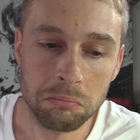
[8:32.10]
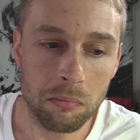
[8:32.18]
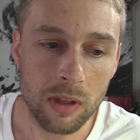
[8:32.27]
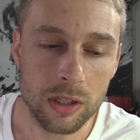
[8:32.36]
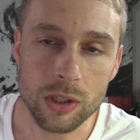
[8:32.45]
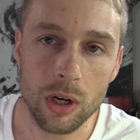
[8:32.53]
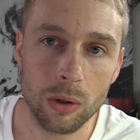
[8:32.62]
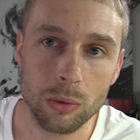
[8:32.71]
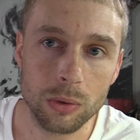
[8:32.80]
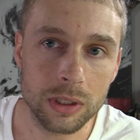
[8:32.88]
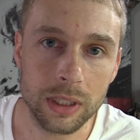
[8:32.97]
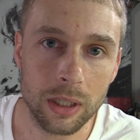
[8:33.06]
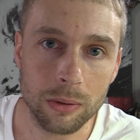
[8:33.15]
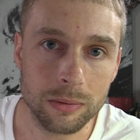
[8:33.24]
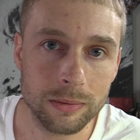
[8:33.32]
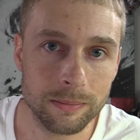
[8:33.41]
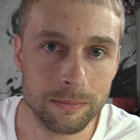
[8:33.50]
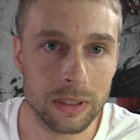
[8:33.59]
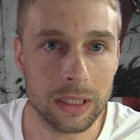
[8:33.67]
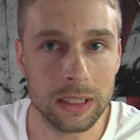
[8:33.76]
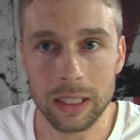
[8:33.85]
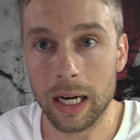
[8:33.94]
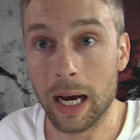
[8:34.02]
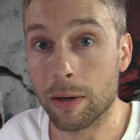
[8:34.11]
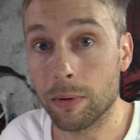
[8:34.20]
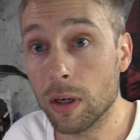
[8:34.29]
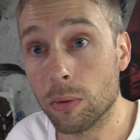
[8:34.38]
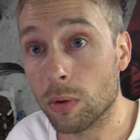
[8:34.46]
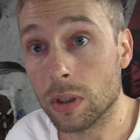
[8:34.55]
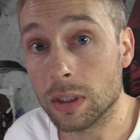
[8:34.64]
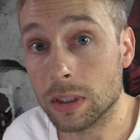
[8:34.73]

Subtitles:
So I don't know.